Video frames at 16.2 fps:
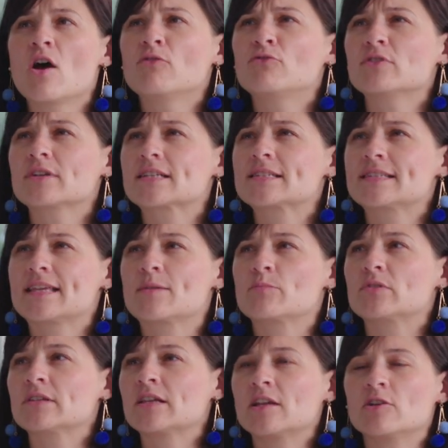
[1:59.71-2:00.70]
For
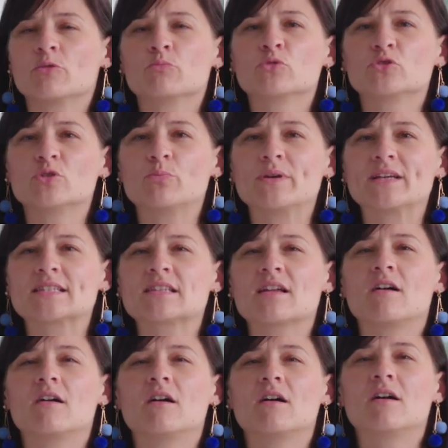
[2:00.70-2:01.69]
example, here in Budapest,
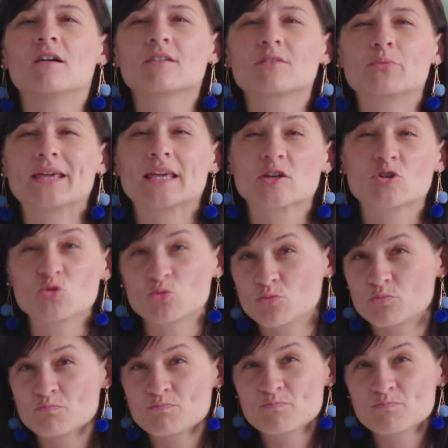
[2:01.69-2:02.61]
Aquincum,